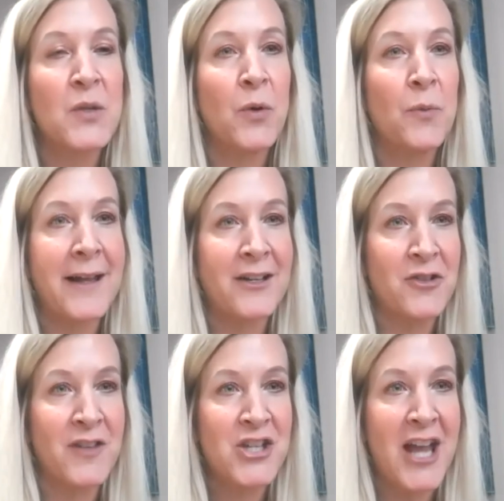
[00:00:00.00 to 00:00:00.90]
So we'll
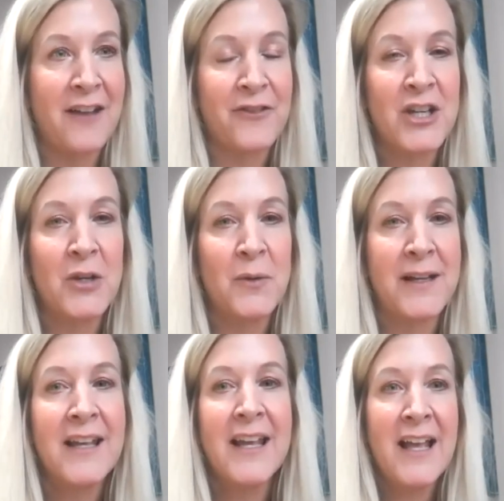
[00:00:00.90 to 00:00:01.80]
monitor the chat for you,
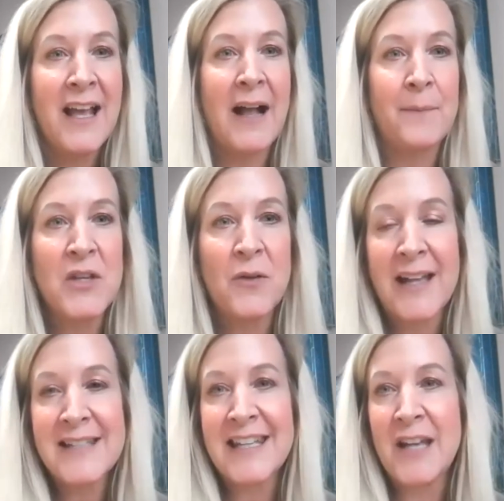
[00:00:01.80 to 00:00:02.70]
and you
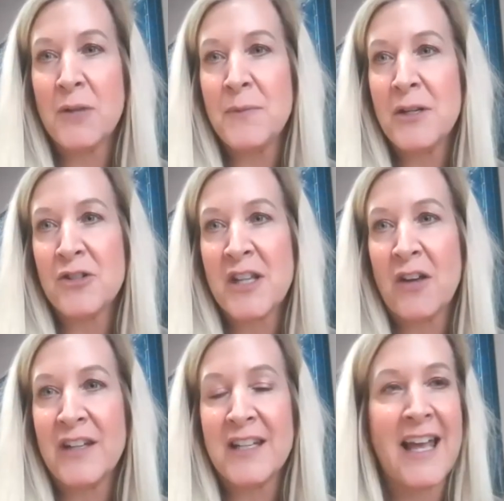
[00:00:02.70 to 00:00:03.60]
guys can unmute
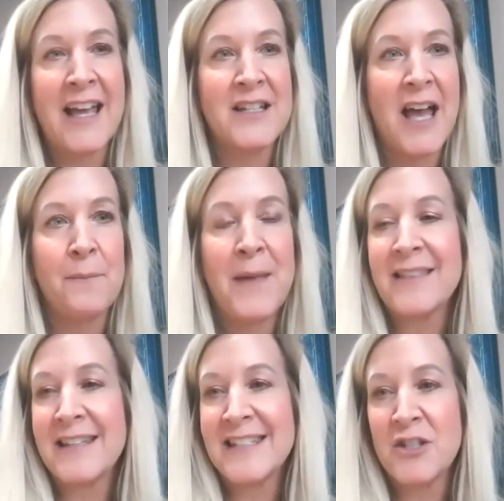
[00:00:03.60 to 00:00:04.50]
yourself and
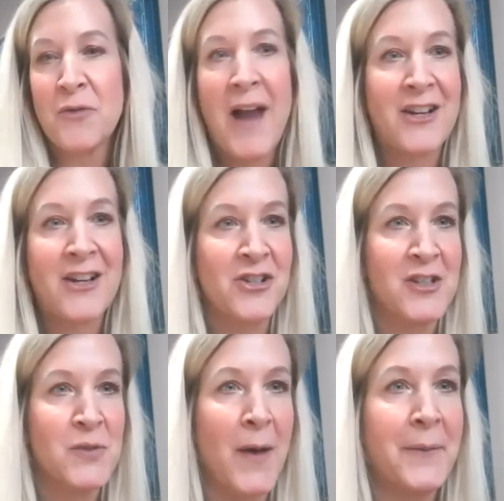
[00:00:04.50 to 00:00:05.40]
make this
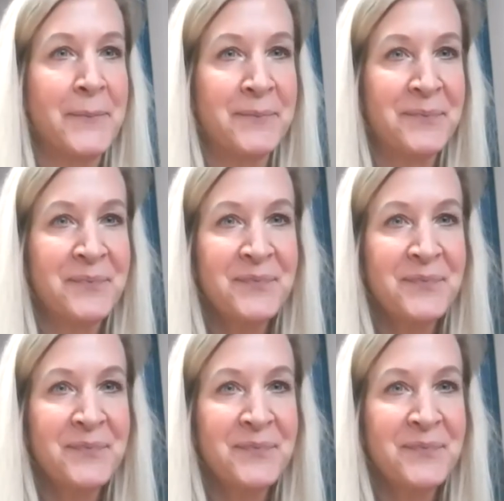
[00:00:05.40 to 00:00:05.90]
interactional as well.